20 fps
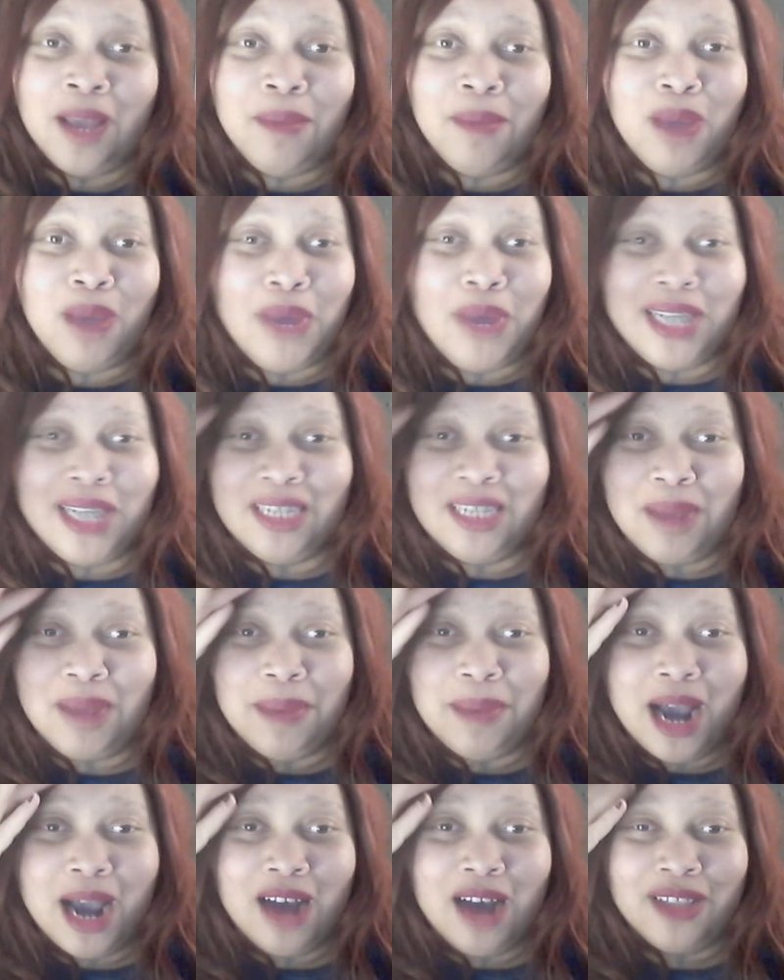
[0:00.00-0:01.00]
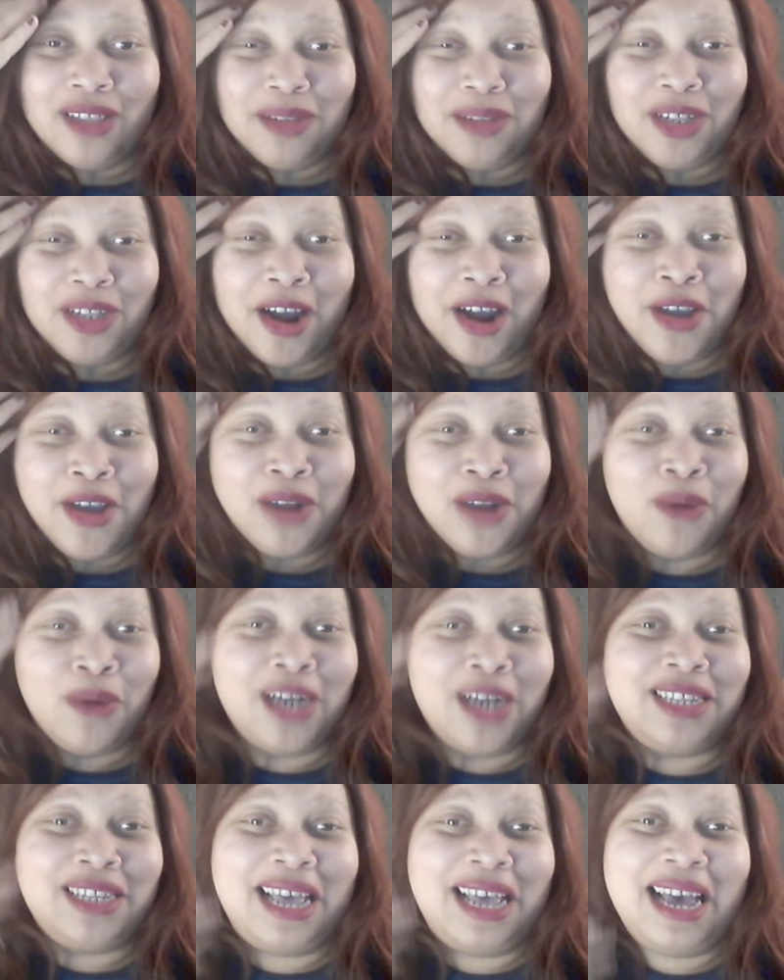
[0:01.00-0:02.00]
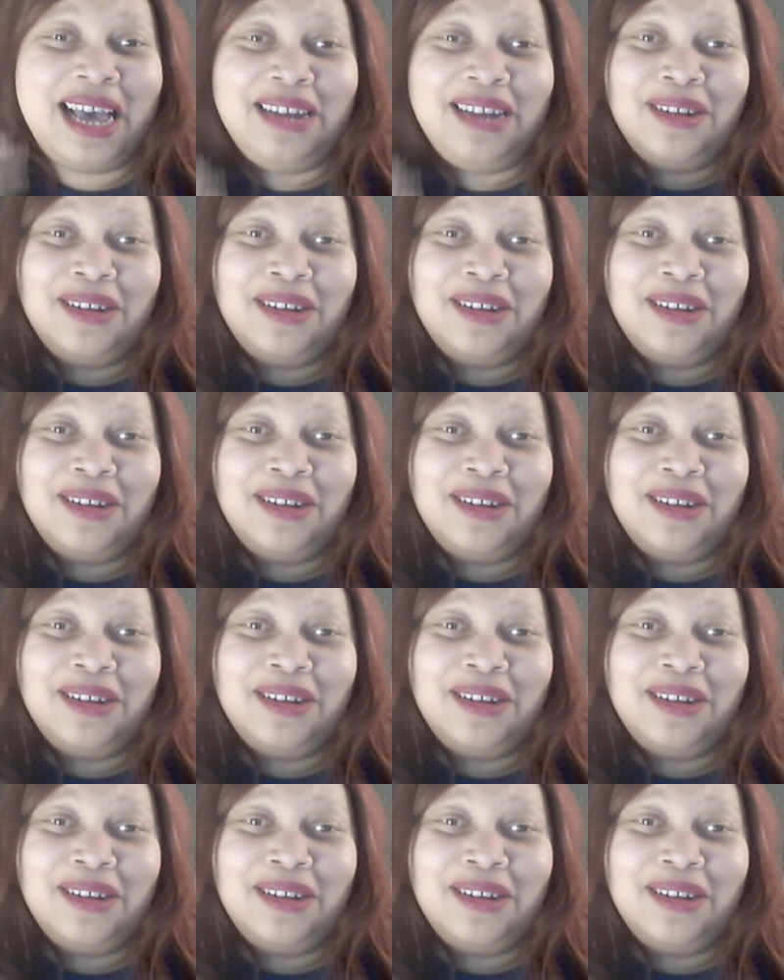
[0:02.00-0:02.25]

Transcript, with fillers: My wig is in my mouth. Sorry you had to watch that.